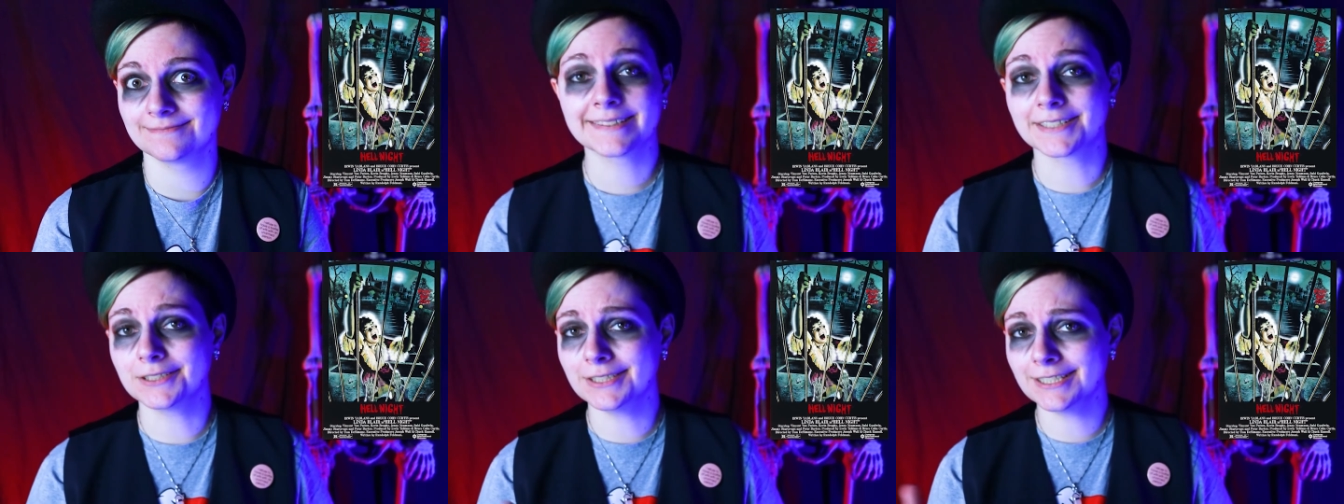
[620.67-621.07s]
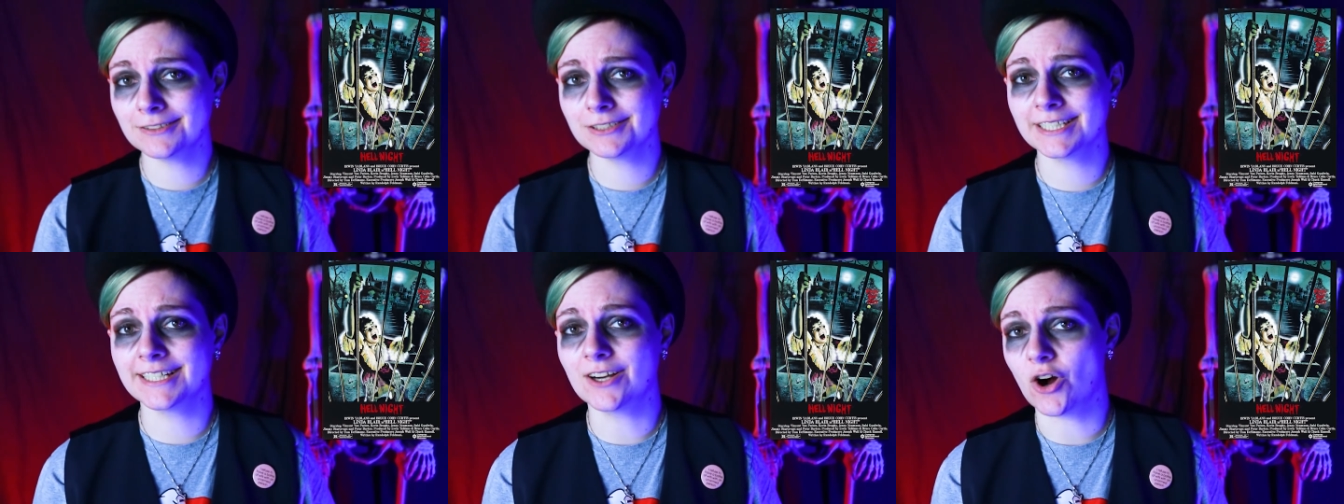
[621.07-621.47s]

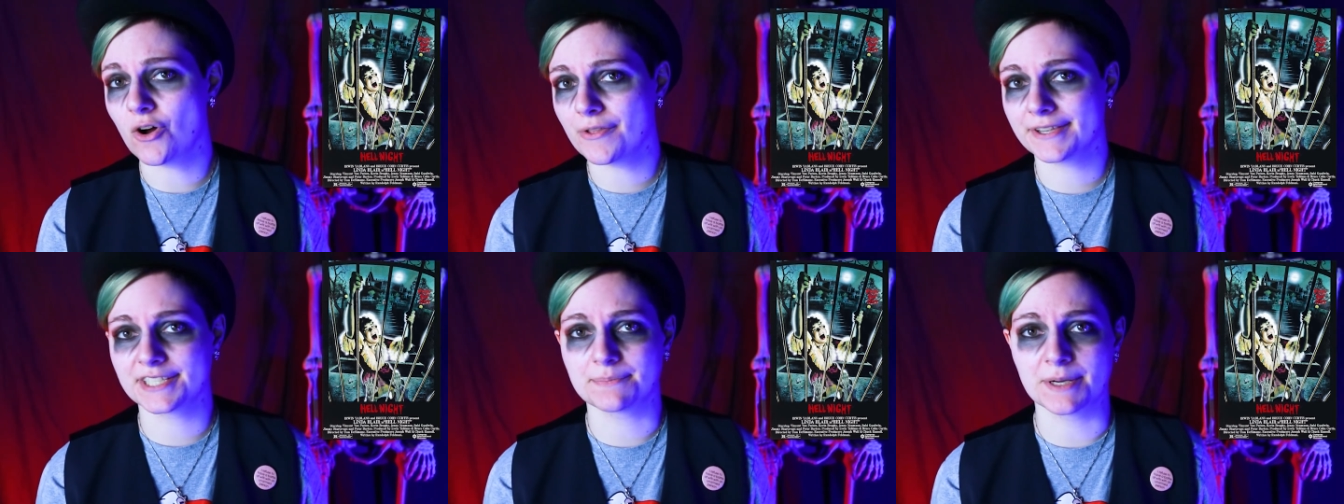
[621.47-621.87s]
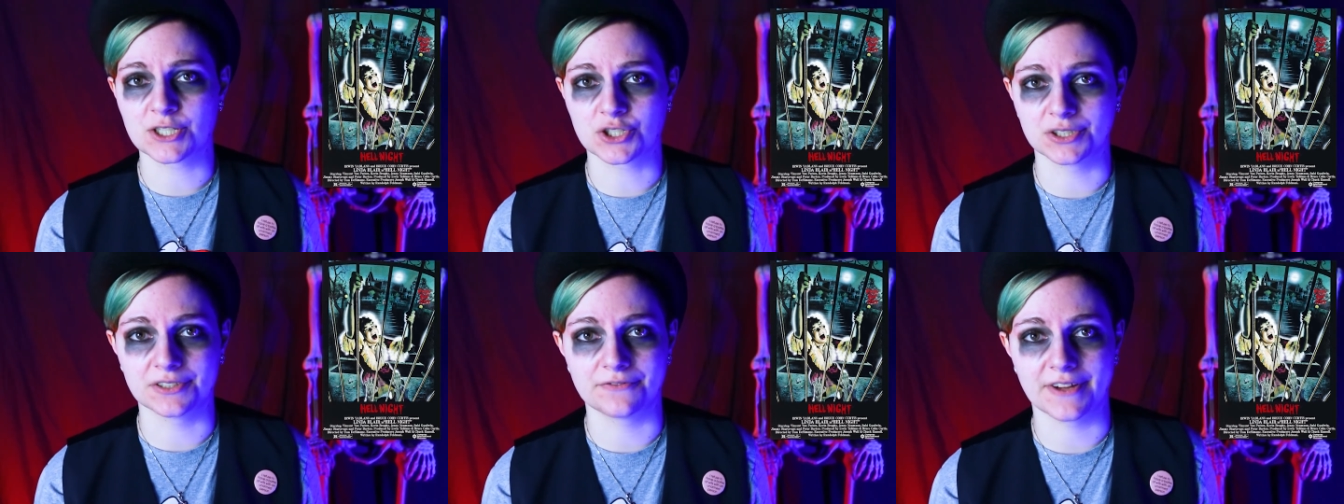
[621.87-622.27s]
Clearly, all the
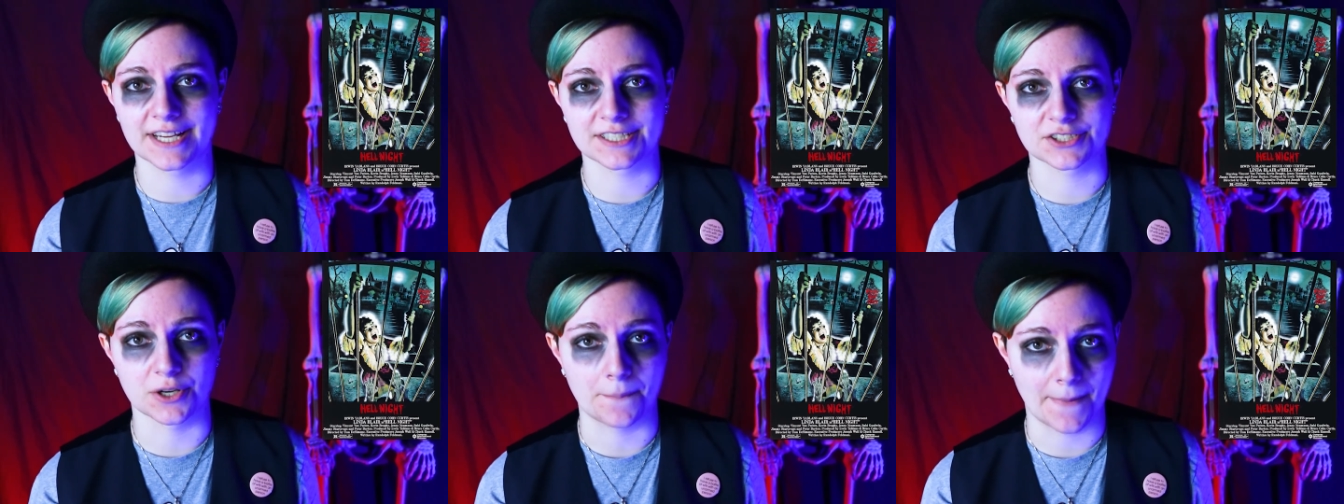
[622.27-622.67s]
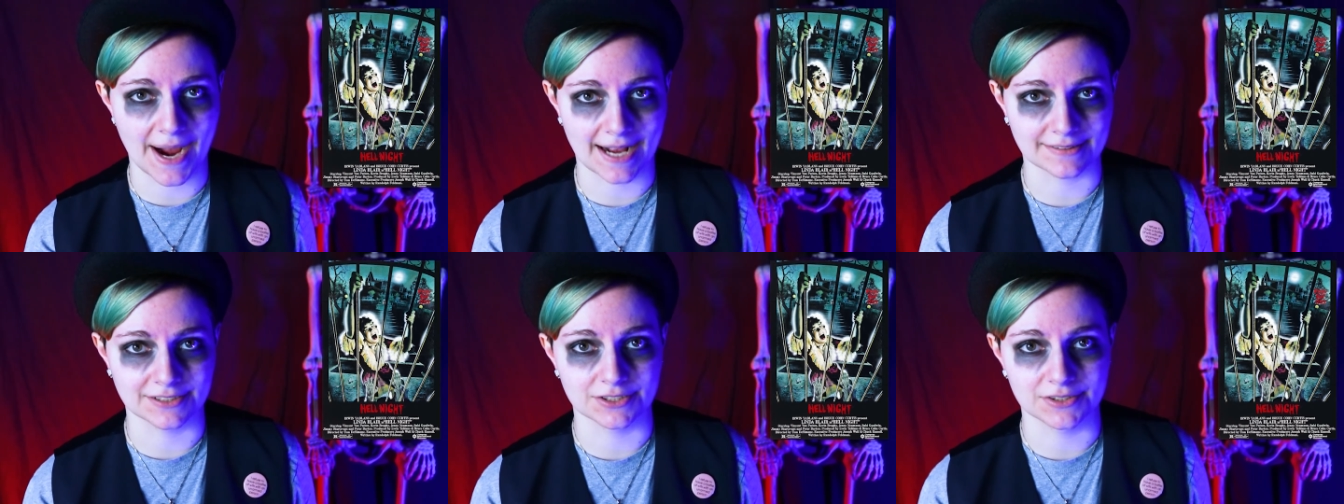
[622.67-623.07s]
special effects are
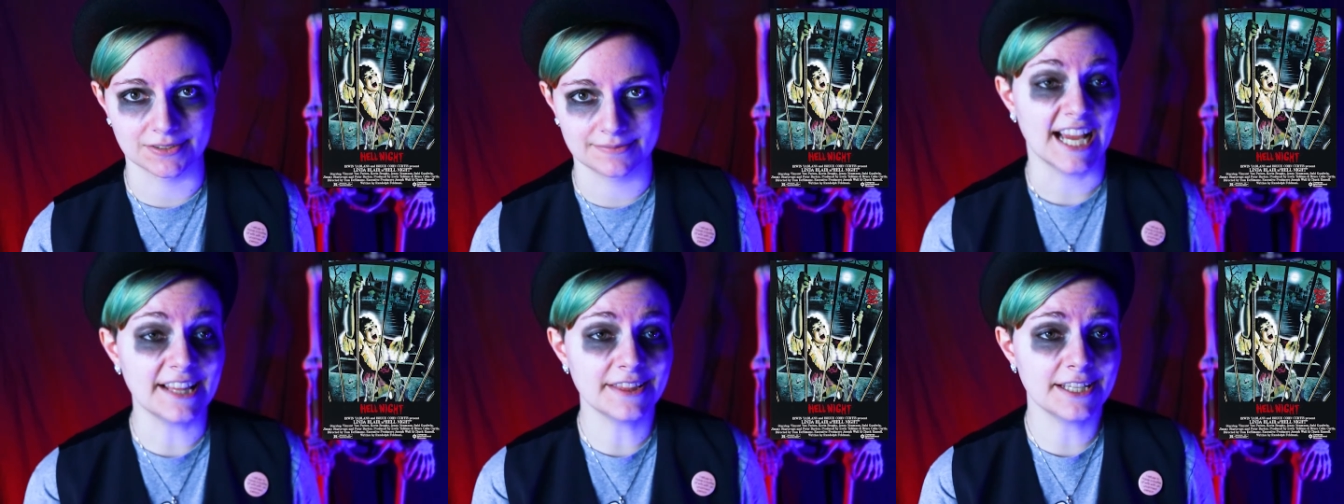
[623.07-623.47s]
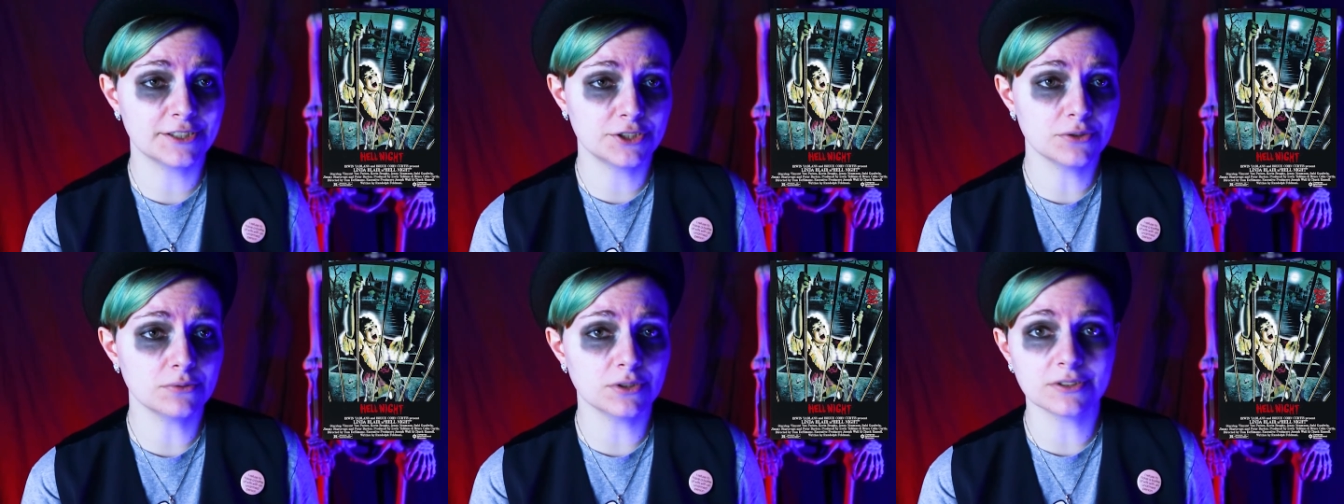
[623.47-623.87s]
practical, and they
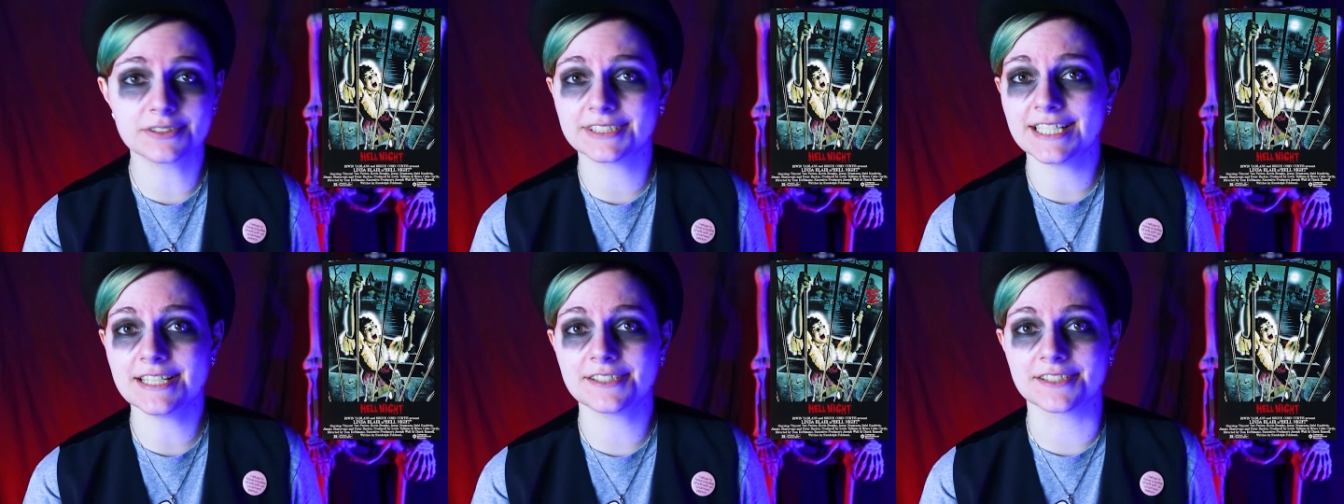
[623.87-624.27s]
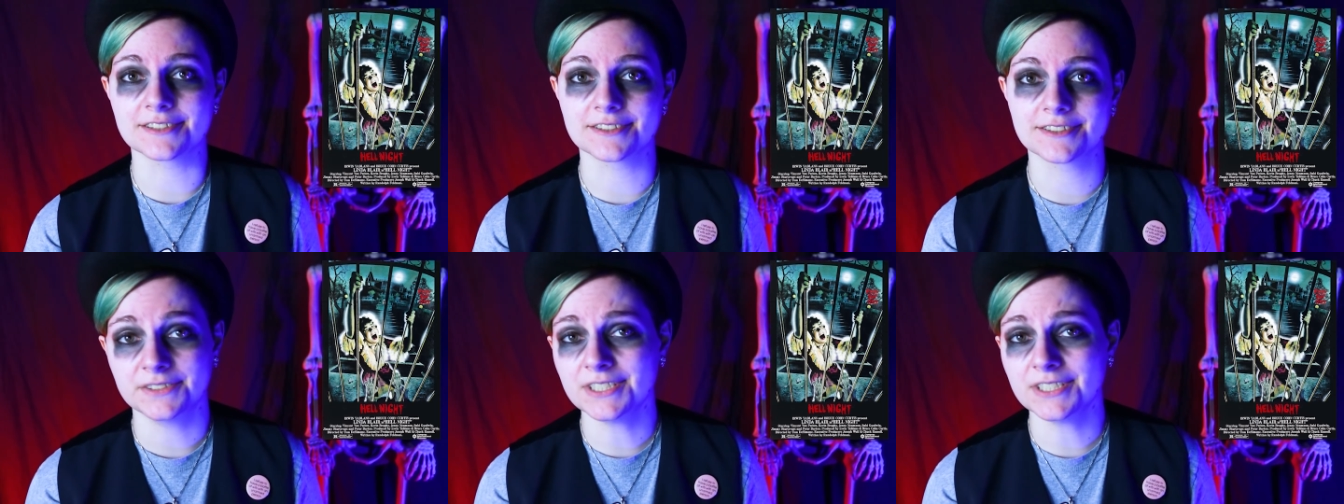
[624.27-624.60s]
do look decent.